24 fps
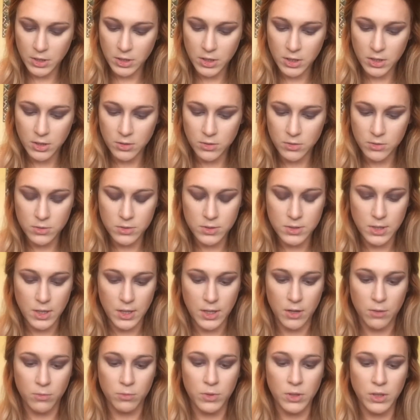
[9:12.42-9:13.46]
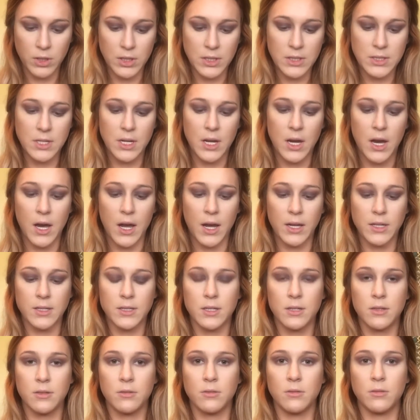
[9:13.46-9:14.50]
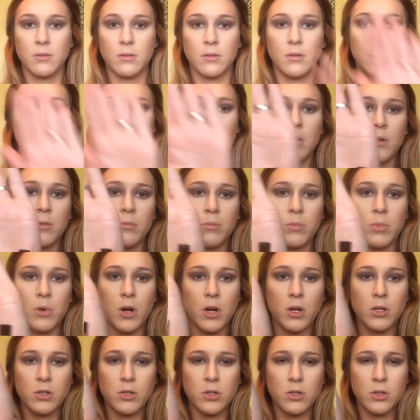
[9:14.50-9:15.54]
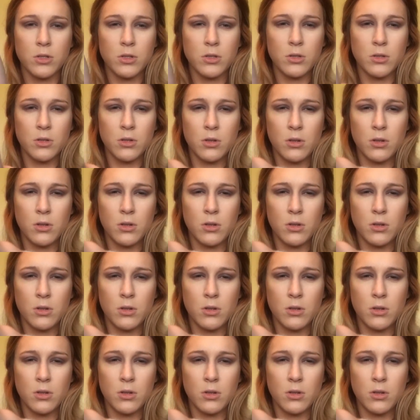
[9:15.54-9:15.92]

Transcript: Use like a really tight brush,